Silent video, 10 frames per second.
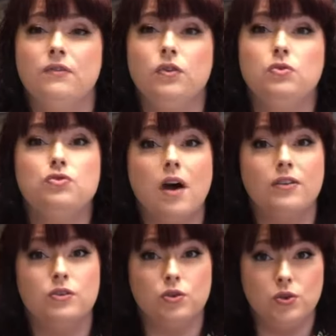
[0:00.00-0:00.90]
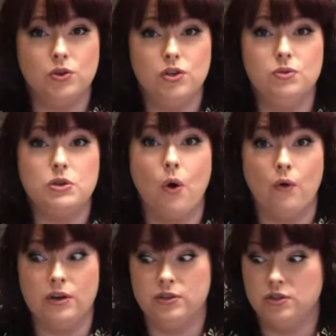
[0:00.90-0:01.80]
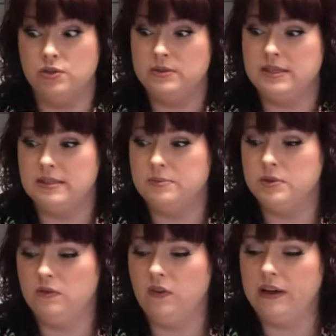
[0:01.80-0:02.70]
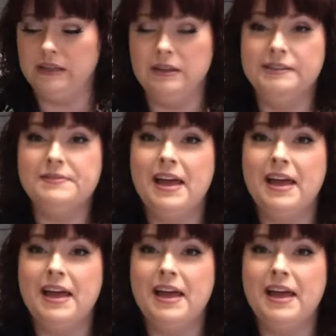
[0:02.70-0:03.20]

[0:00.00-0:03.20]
If you'd rather not, you can use orange juice, that's absolutely fine.